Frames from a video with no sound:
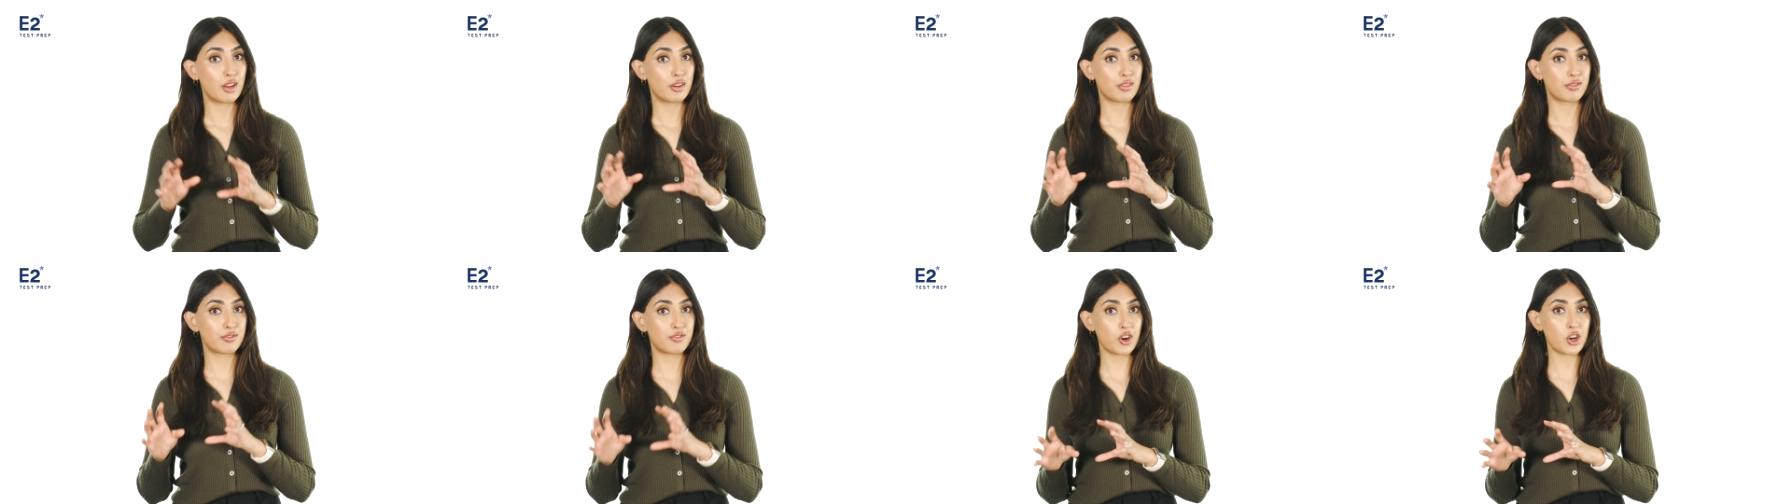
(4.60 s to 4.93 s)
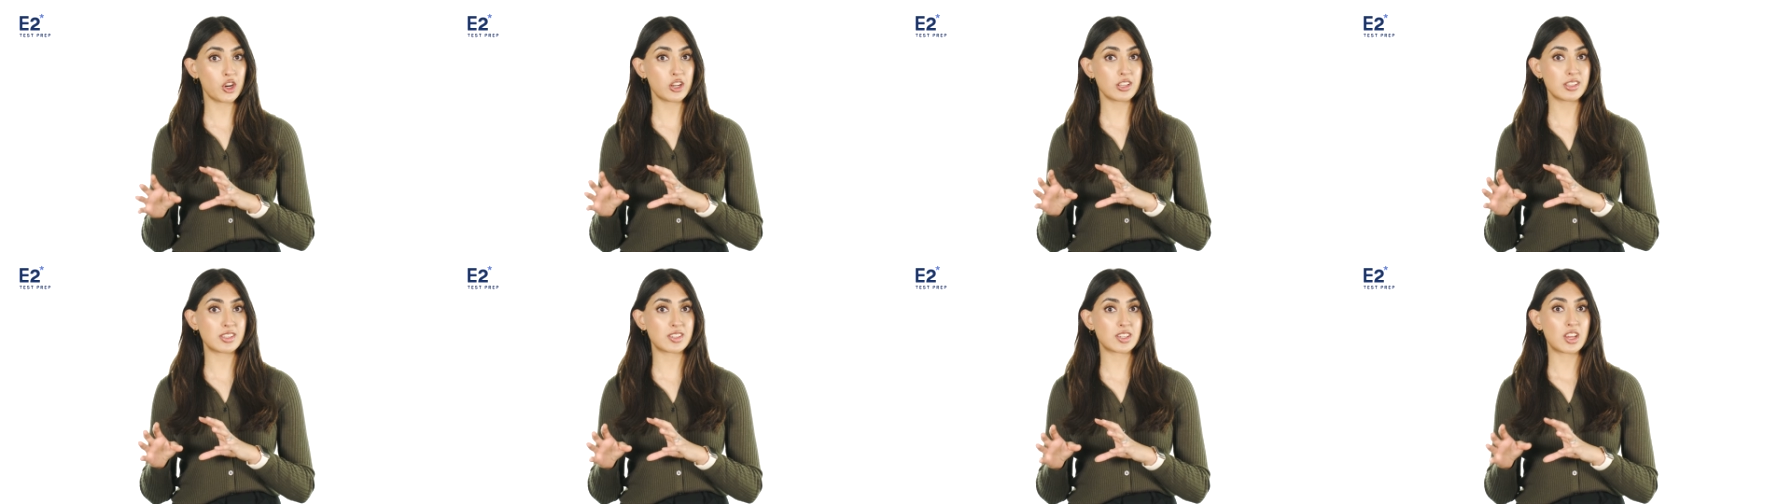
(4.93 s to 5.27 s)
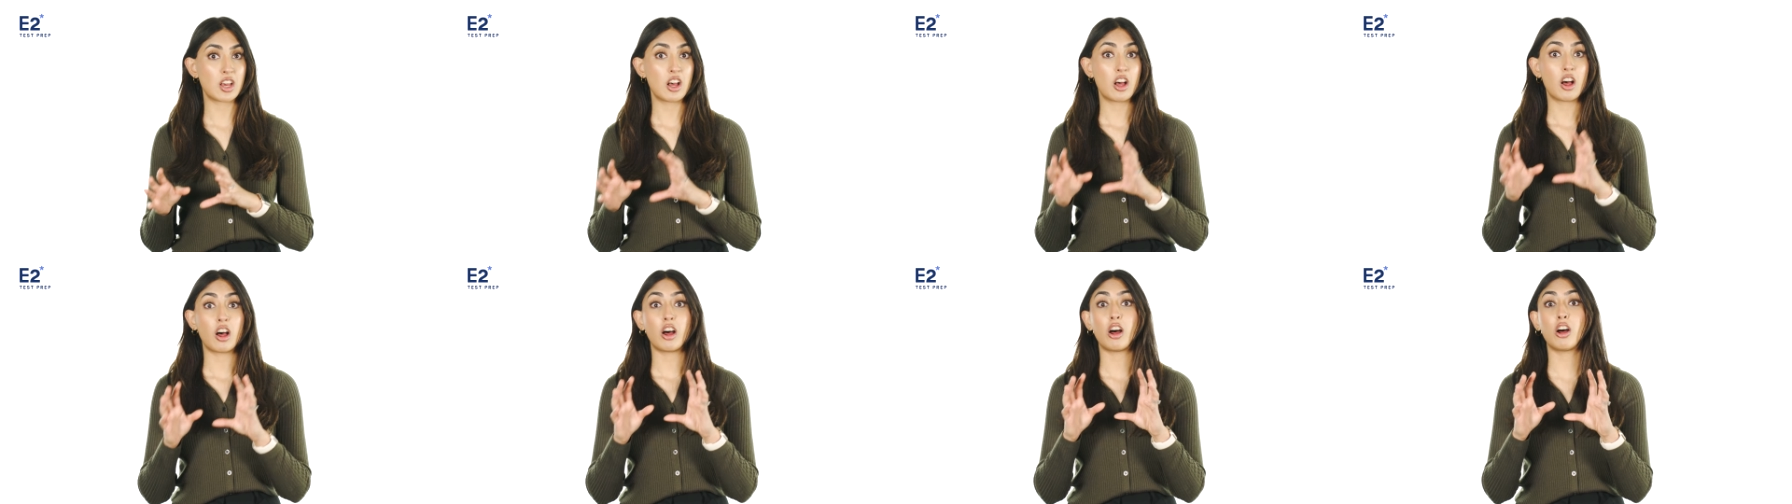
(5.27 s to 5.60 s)
First,
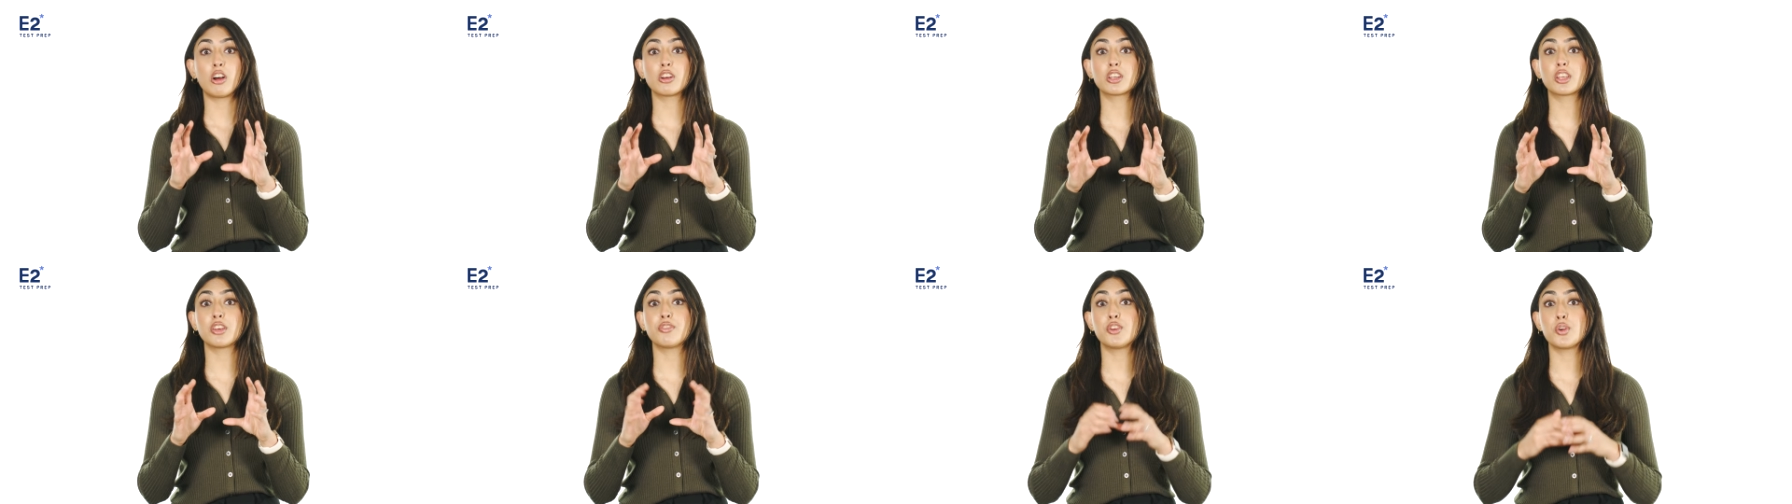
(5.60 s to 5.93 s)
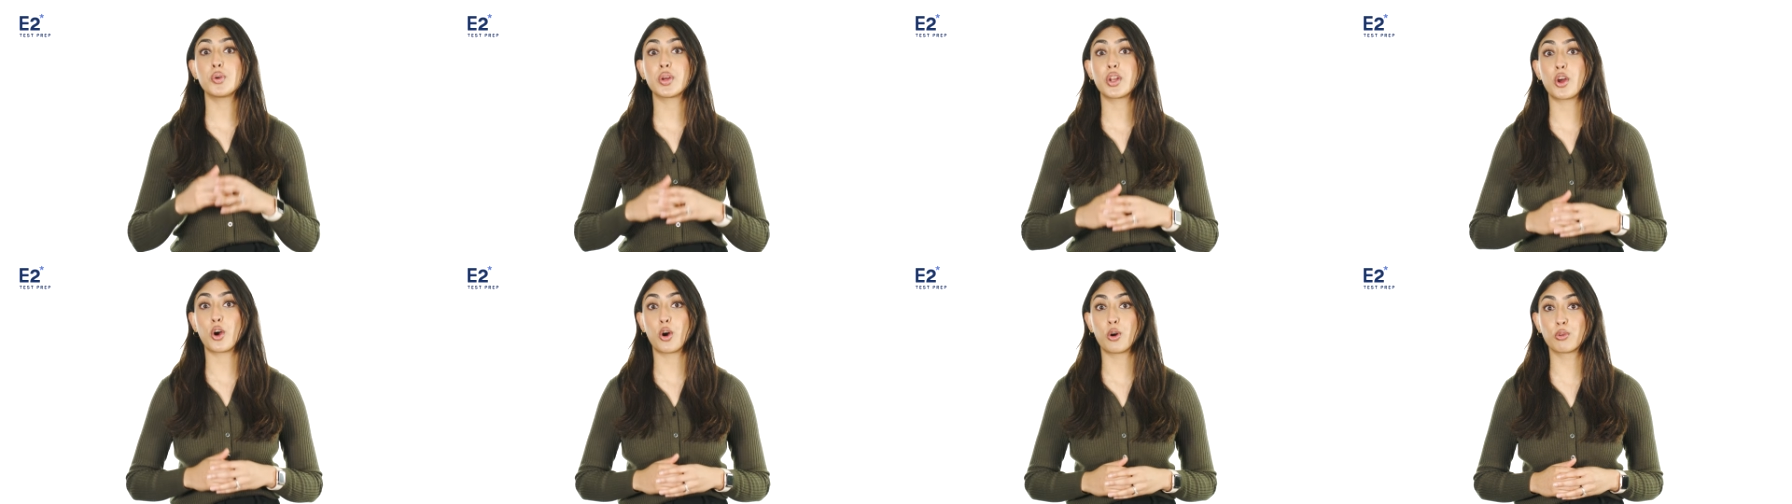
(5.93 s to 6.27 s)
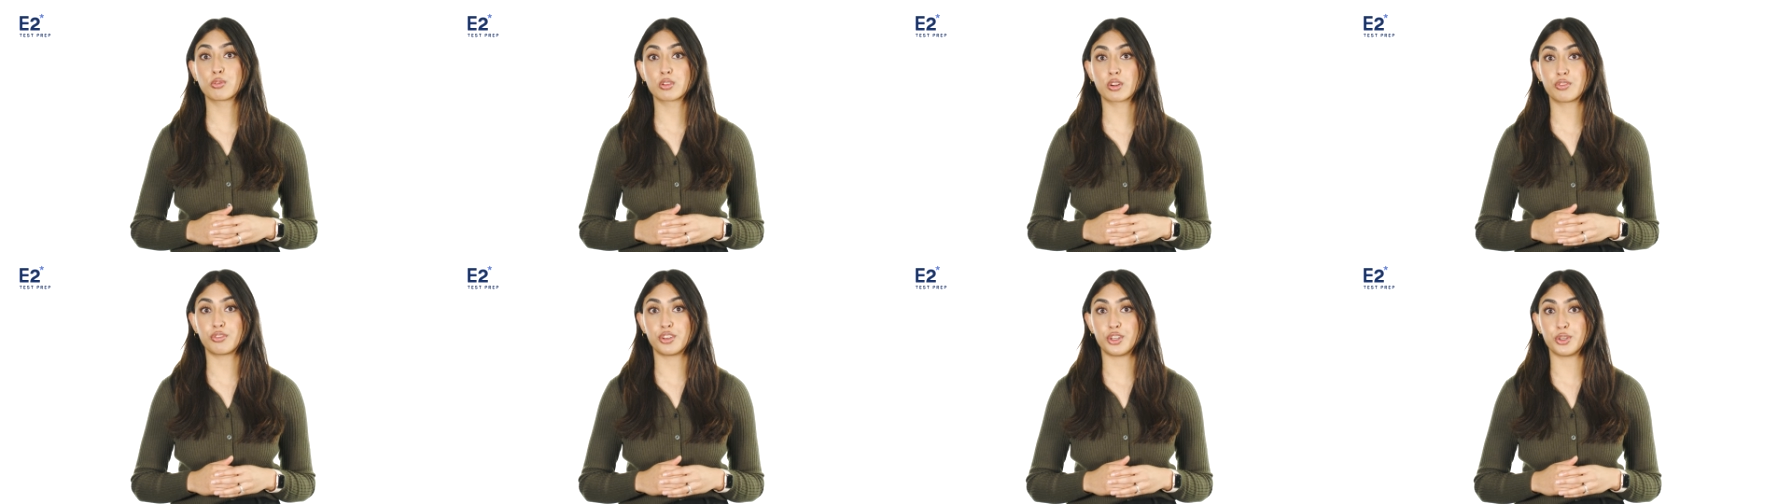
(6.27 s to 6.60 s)
I'll give you an
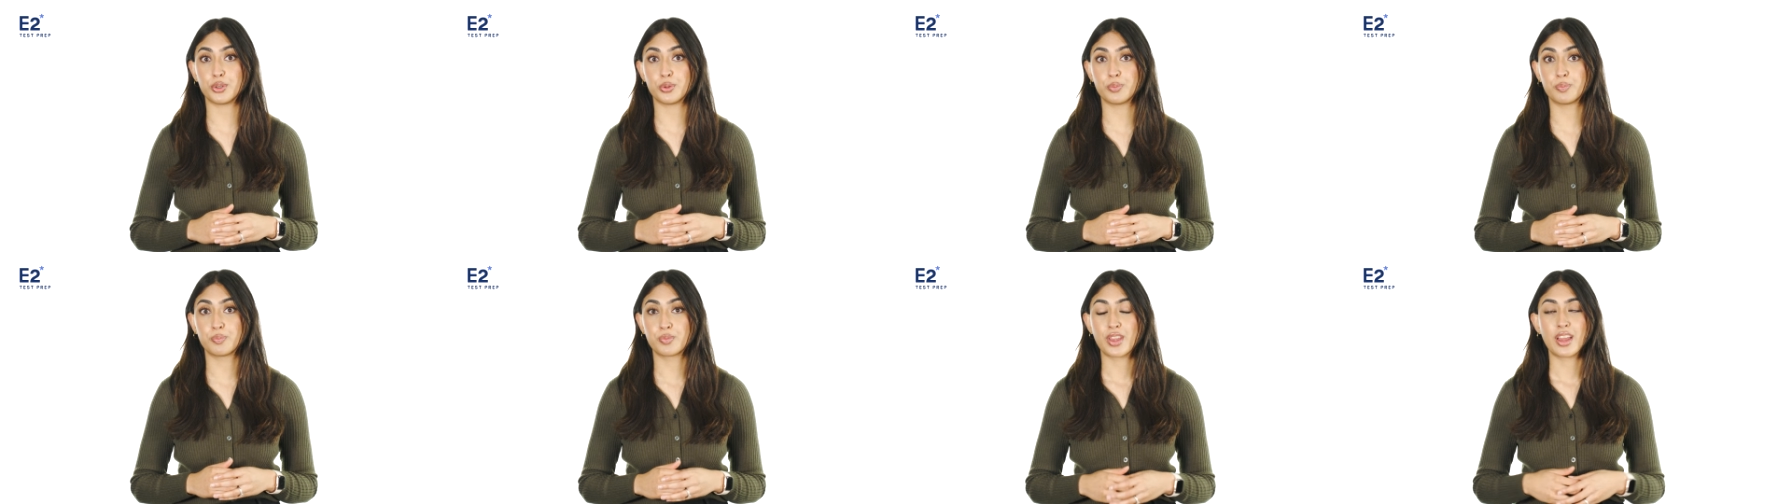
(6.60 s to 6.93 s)
overview.